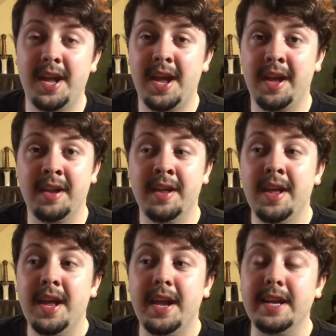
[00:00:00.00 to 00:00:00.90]
And
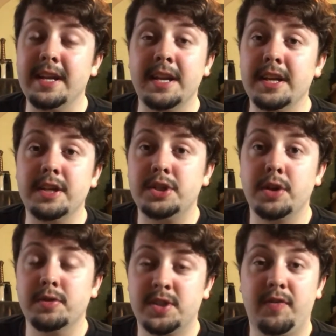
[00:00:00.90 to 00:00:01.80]
he
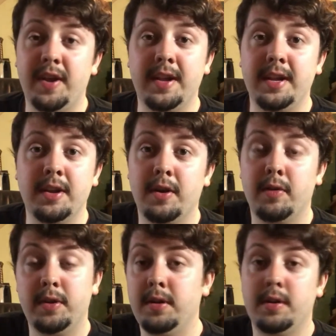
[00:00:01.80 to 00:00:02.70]
shows Finn, you know,